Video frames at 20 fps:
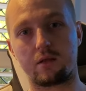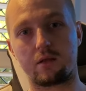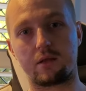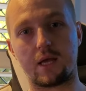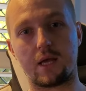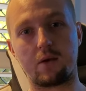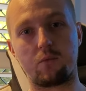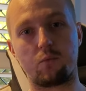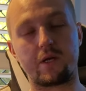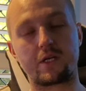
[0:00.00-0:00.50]

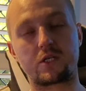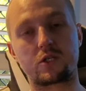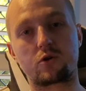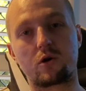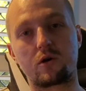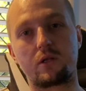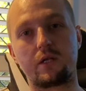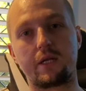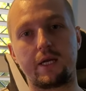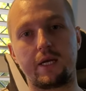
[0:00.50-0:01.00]
then we
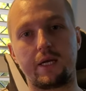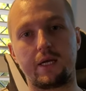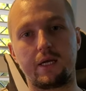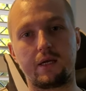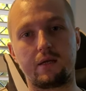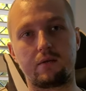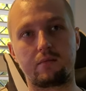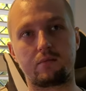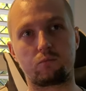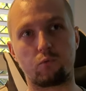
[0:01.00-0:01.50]
strongly
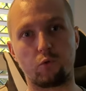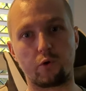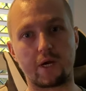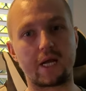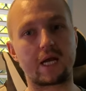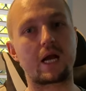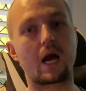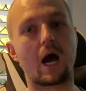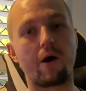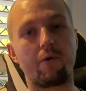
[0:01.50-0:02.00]
would
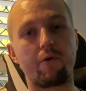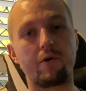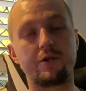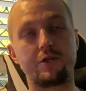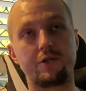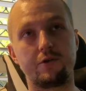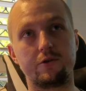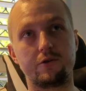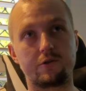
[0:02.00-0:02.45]
encourage you